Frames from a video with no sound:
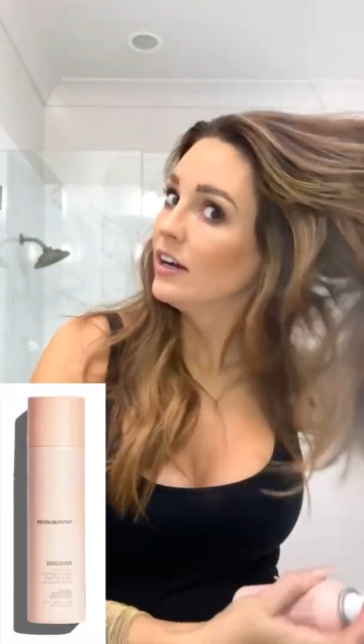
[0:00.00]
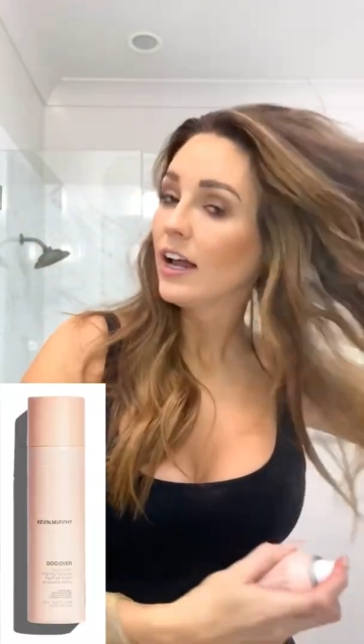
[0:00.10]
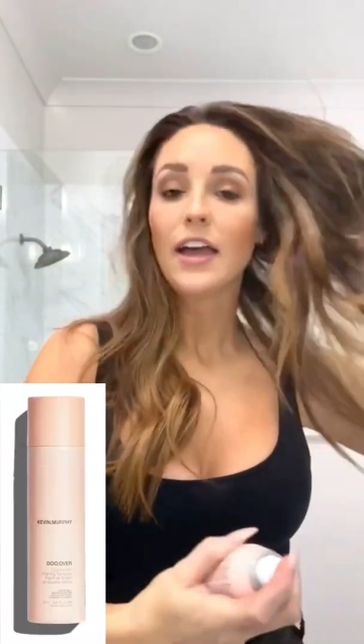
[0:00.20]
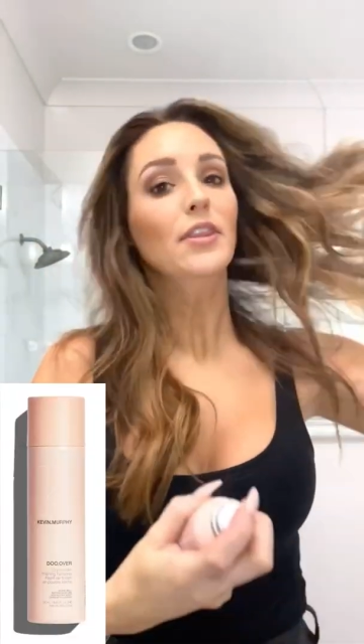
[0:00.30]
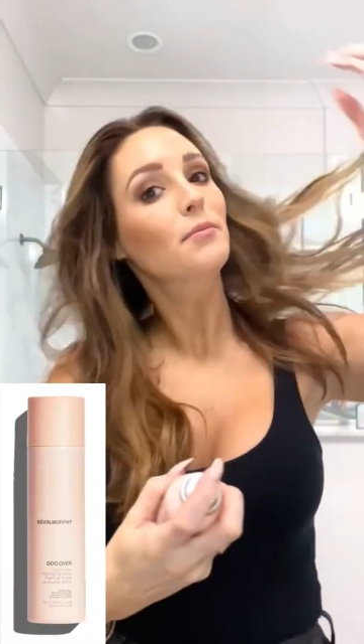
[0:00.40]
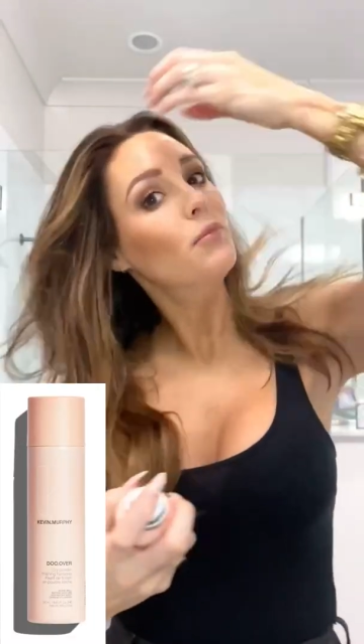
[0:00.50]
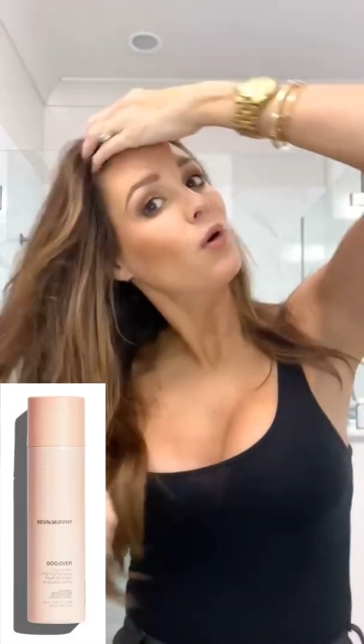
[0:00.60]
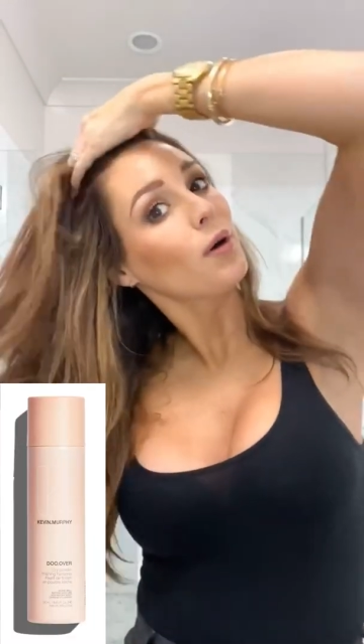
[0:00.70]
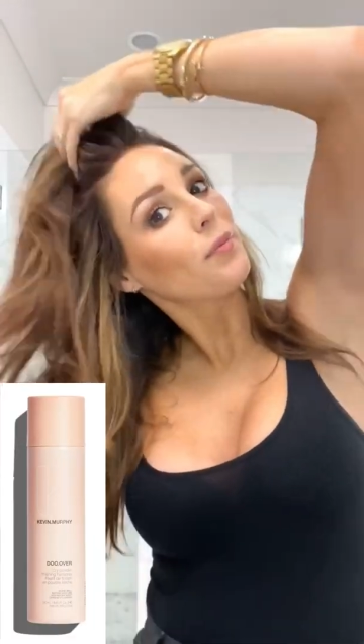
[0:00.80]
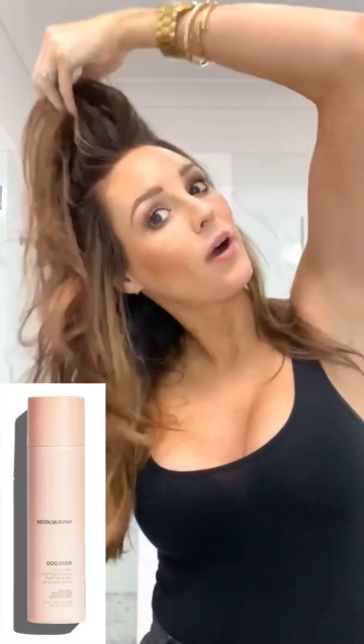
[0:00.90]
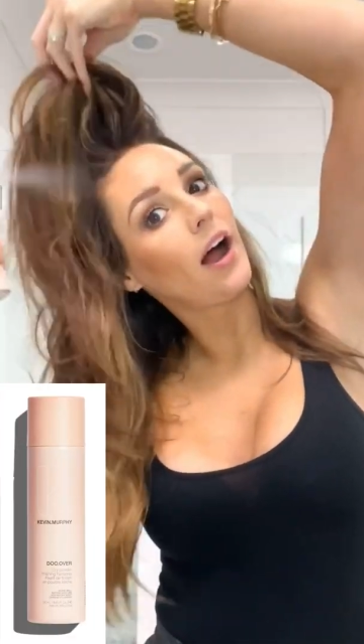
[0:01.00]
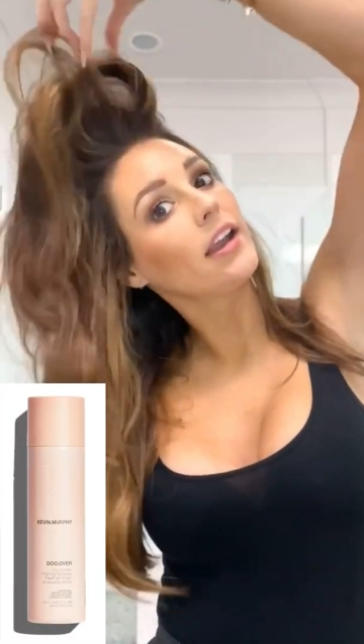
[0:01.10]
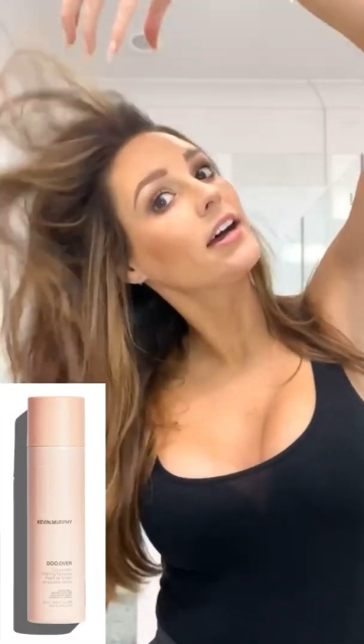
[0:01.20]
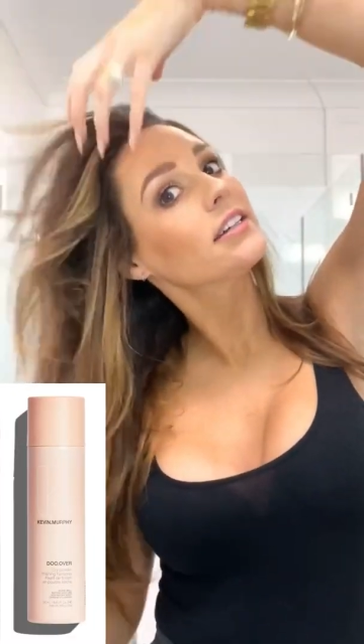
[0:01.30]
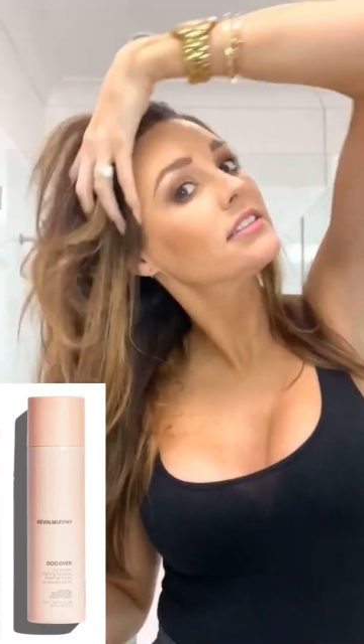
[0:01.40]
And the more
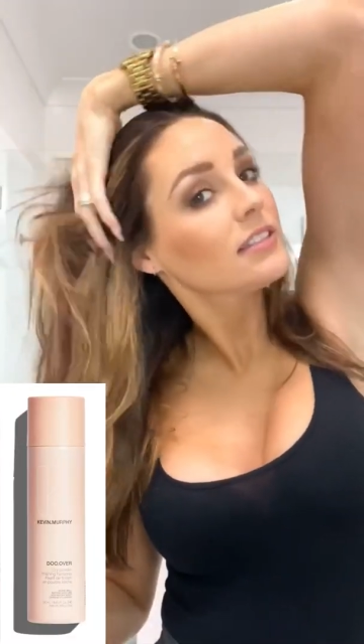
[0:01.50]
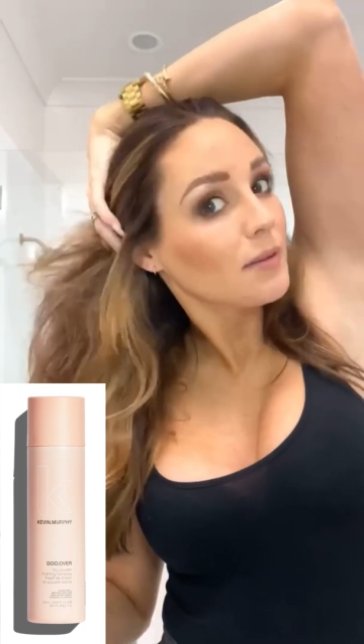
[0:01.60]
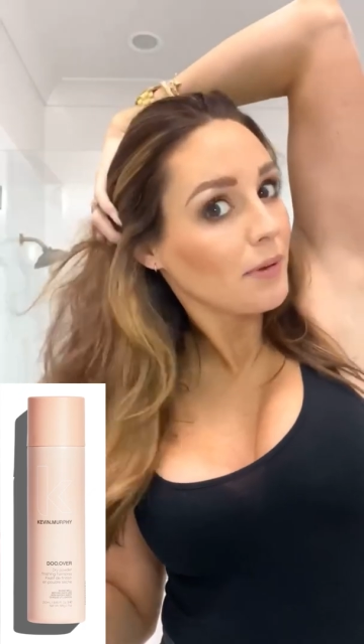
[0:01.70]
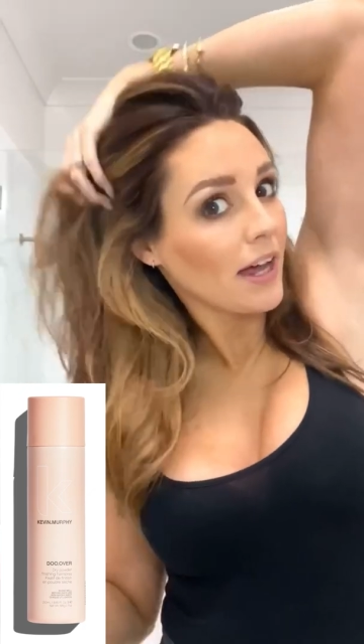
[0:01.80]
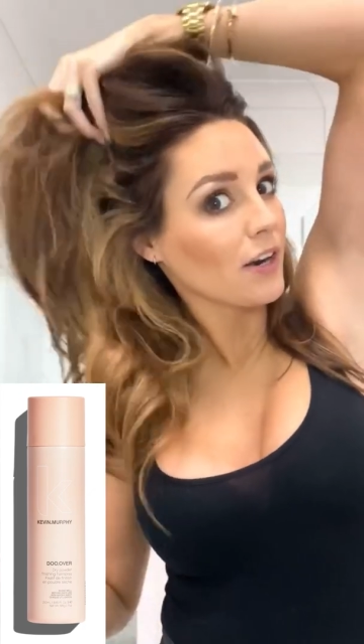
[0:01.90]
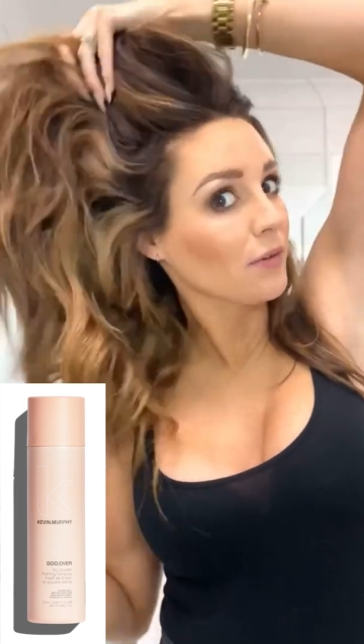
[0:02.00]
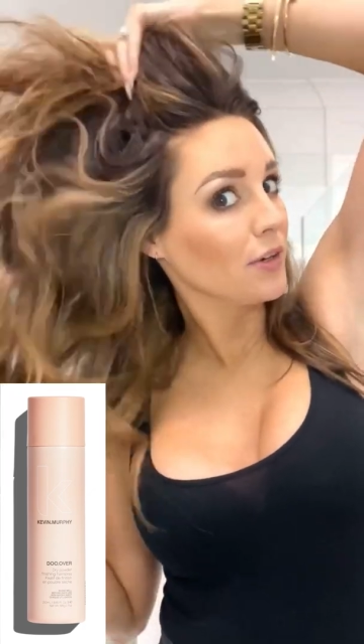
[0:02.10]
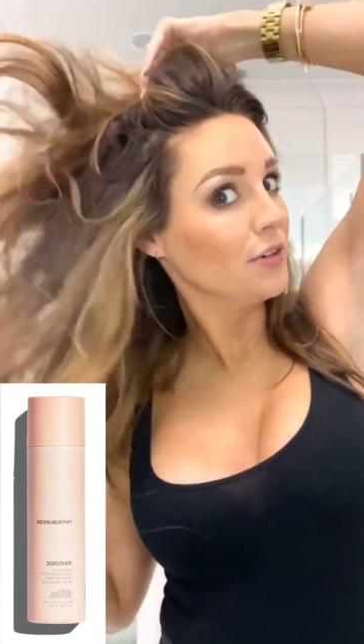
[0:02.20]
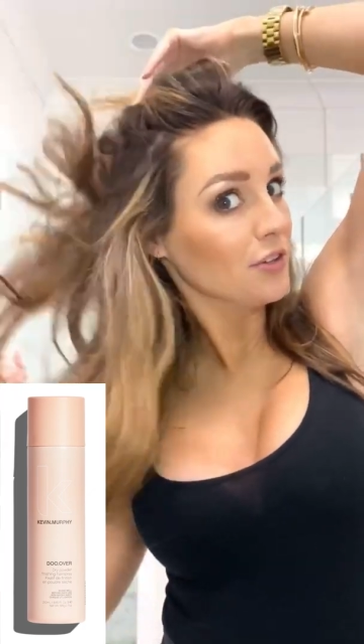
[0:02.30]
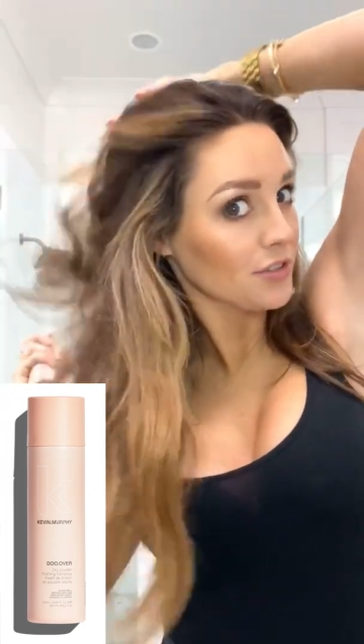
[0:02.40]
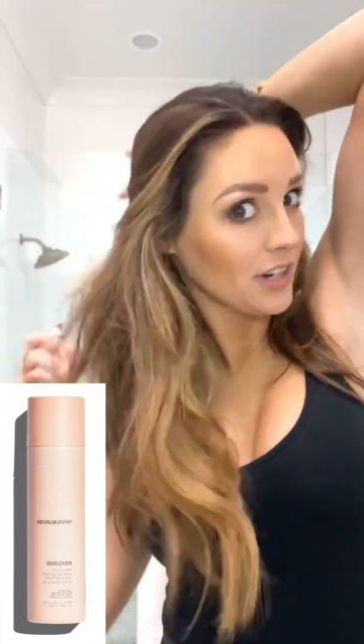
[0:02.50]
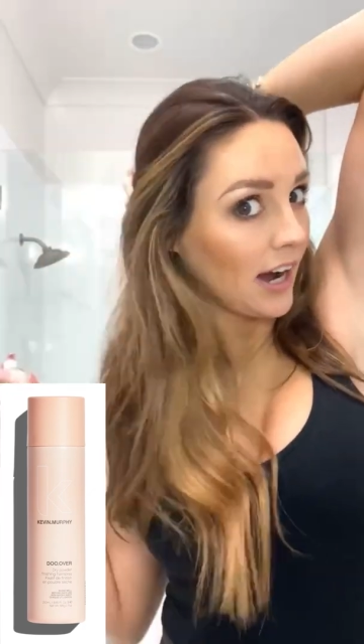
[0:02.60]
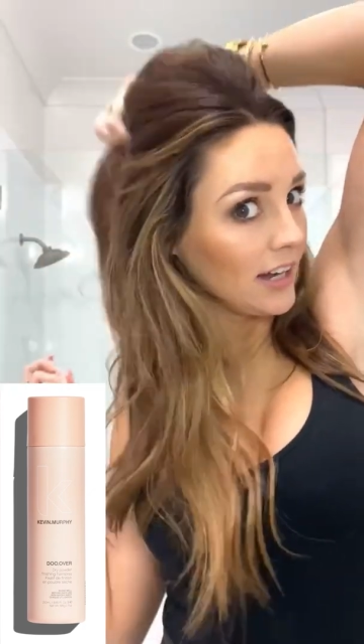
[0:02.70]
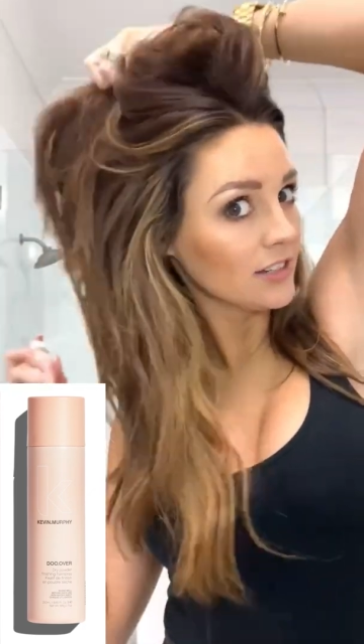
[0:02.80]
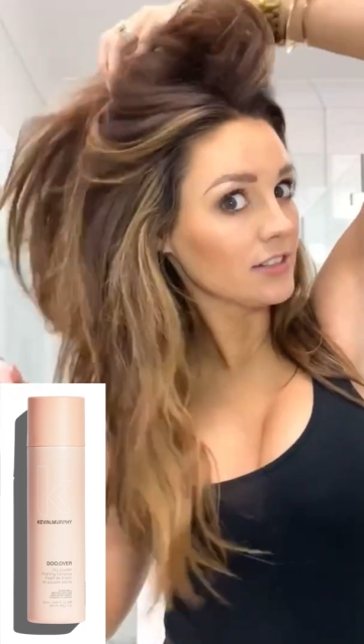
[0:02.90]
products, the better when you do
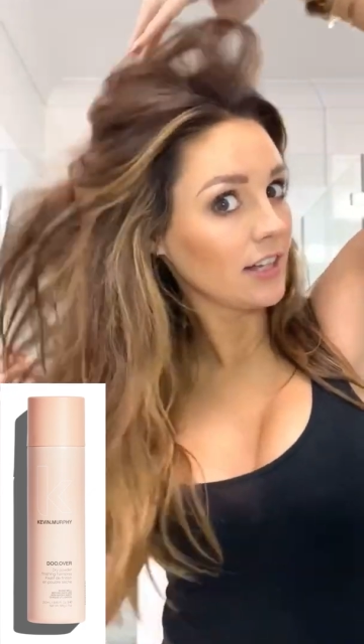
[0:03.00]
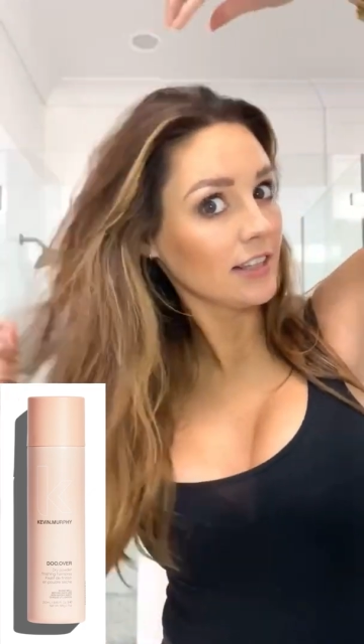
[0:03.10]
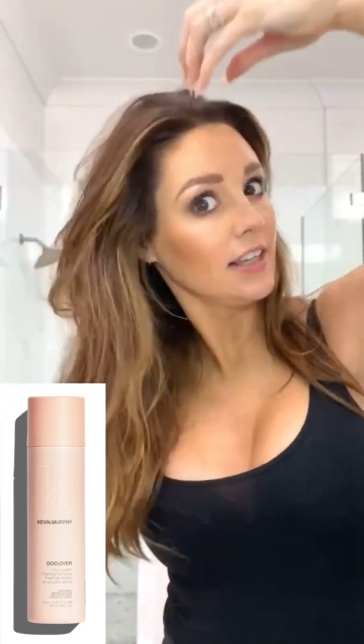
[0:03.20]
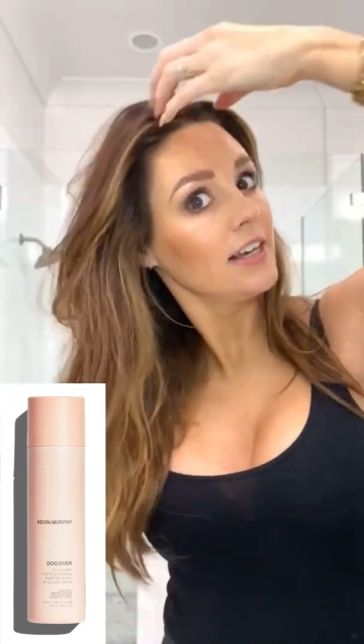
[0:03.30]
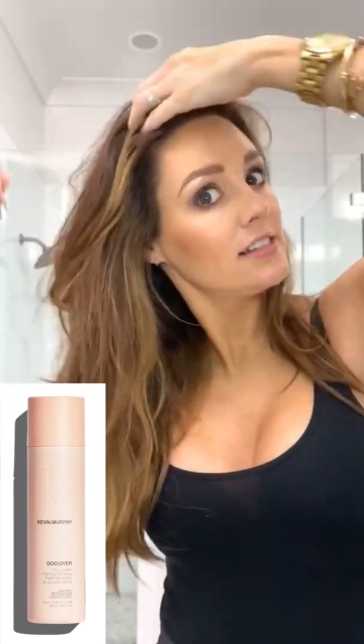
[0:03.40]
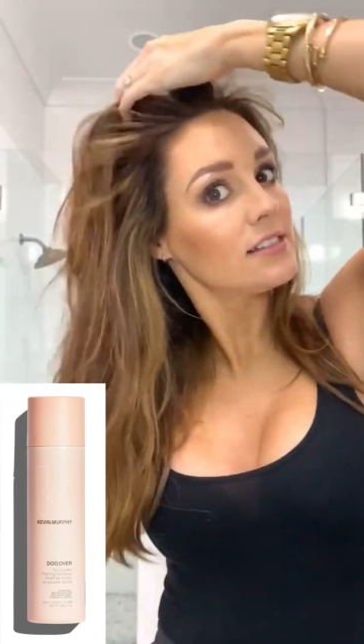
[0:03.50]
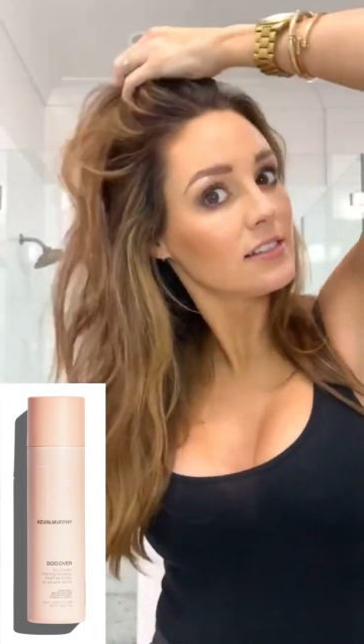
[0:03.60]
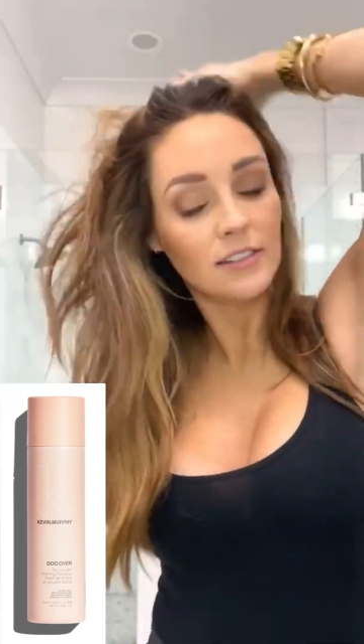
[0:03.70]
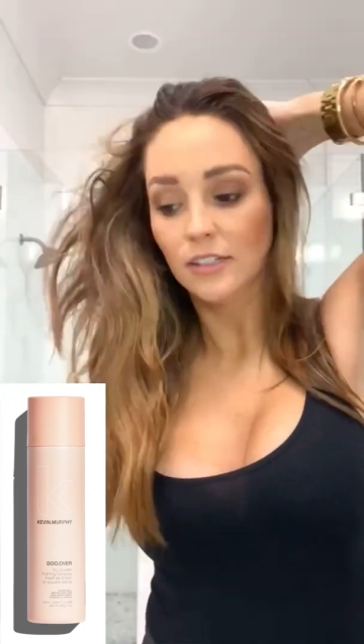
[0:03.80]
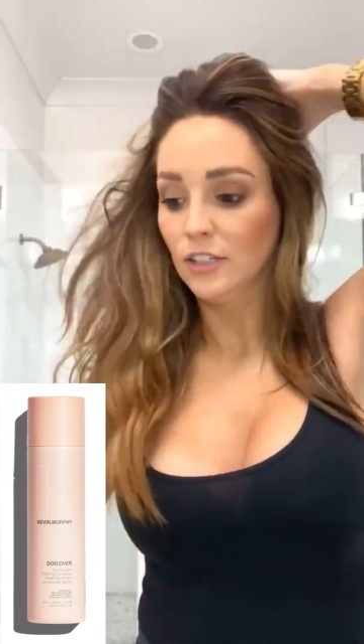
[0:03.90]
styles like this,